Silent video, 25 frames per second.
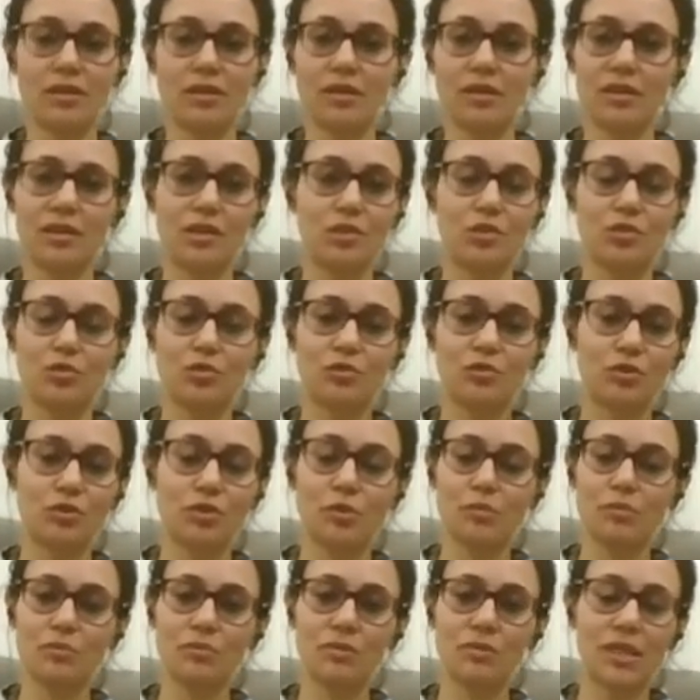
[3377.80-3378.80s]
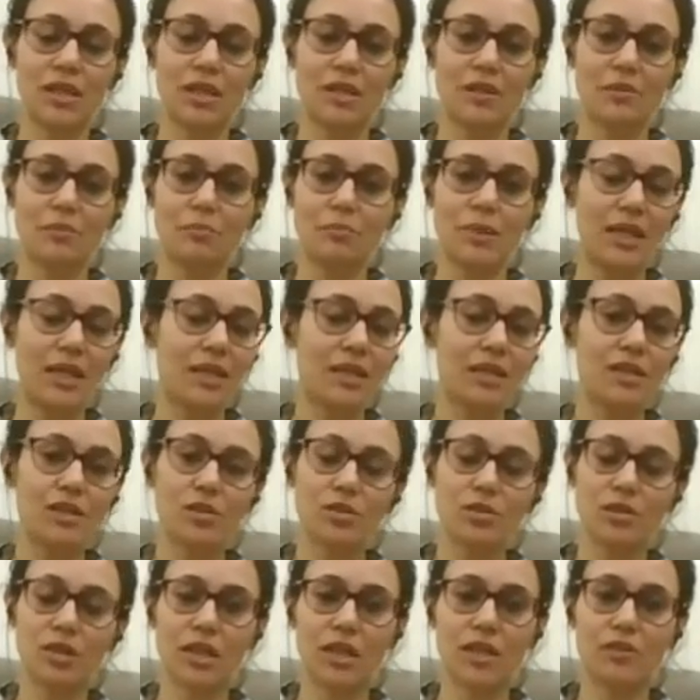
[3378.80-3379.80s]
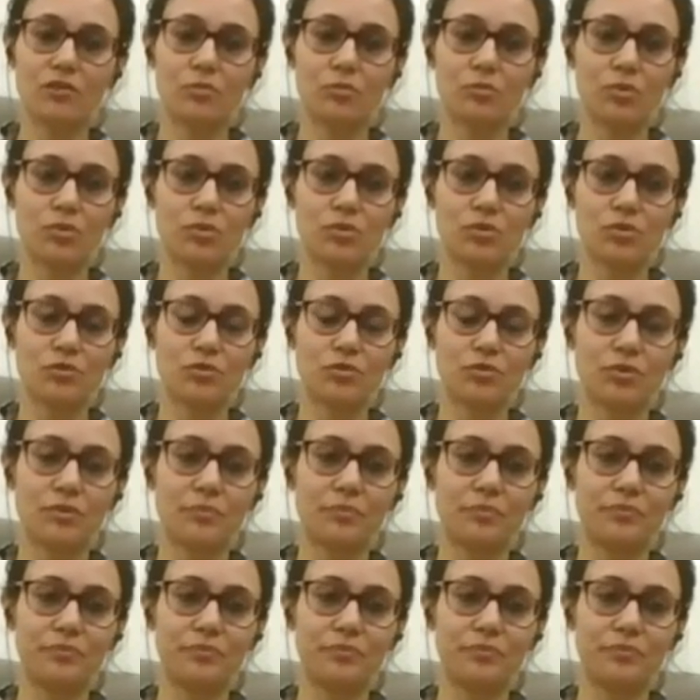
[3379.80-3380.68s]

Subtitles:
you from making your life beautiful.